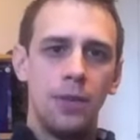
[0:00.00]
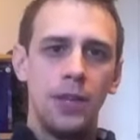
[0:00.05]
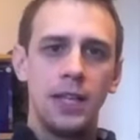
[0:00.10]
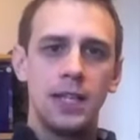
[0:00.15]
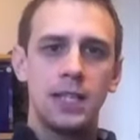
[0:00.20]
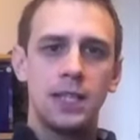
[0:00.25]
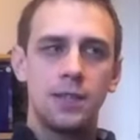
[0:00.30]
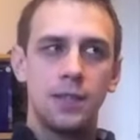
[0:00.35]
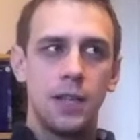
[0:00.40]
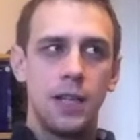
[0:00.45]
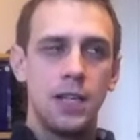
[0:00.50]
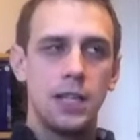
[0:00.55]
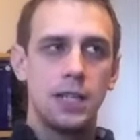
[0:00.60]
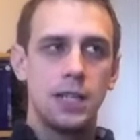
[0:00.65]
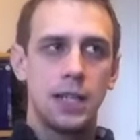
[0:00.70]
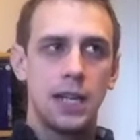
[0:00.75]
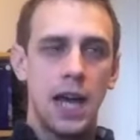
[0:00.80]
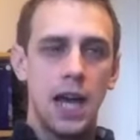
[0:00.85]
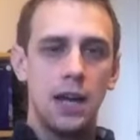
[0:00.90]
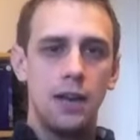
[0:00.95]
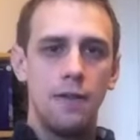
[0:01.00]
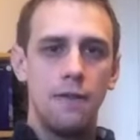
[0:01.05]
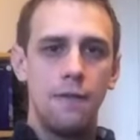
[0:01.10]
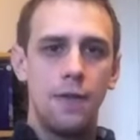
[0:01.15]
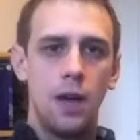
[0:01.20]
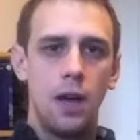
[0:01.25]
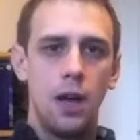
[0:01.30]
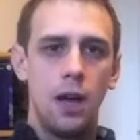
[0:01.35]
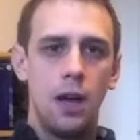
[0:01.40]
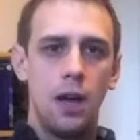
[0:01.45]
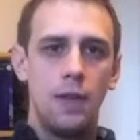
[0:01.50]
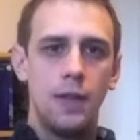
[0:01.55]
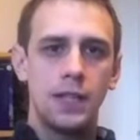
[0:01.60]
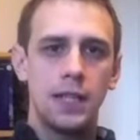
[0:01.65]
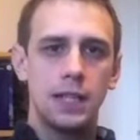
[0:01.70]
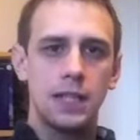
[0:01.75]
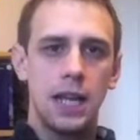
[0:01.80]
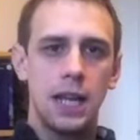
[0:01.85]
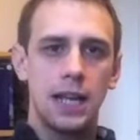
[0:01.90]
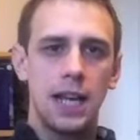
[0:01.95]
This is a kind of this
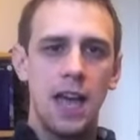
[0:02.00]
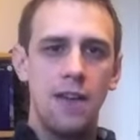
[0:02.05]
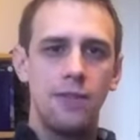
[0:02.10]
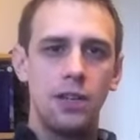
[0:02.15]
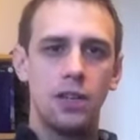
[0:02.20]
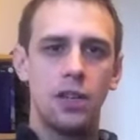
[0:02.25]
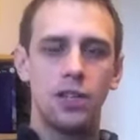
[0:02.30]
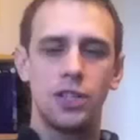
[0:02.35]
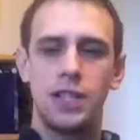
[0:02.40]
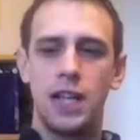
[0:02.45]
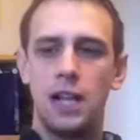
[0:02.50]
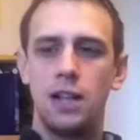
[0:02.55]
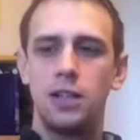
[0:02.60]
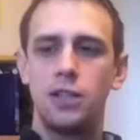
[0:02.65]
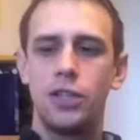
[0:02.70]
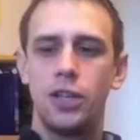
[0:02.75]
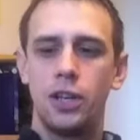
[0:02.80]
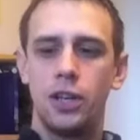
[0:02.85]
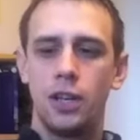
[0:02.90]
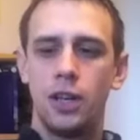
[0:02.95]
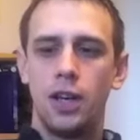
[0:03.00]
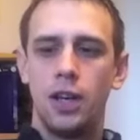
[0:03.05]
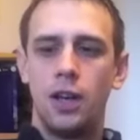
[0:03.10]
has like a heavy nostalgia